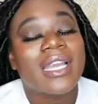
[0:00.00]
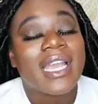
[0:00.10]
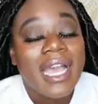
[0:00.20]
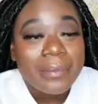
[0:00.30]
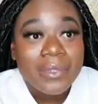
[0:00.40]

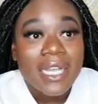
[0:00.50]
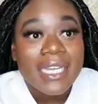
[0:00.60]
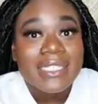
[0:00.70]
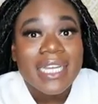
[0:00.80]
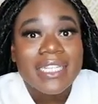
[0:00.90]

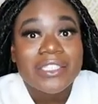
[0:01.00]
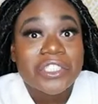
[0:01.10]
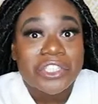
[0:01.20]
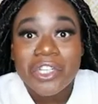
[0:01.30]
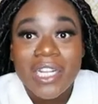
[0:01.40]
capitalize that
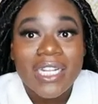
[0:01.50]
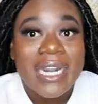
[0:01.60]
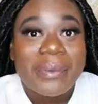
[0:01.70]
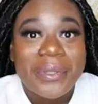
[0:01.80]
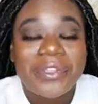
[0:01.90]
journey that
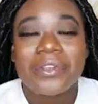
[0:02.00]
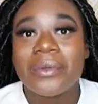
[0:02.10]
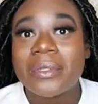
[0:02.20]
I went through.